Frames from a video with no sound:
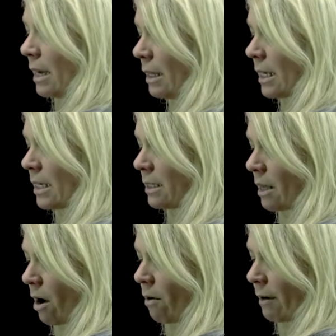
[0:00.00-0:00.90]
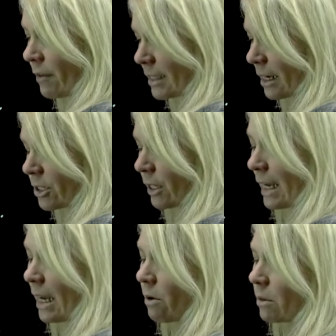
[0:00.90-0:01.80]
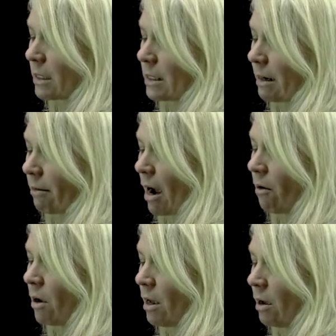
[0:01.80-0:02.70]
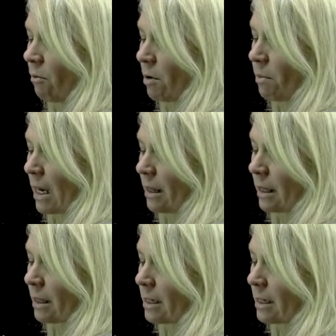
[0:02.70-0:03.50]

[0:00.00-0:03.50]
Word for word: This, though, if it's actually equal to zero, would mean that the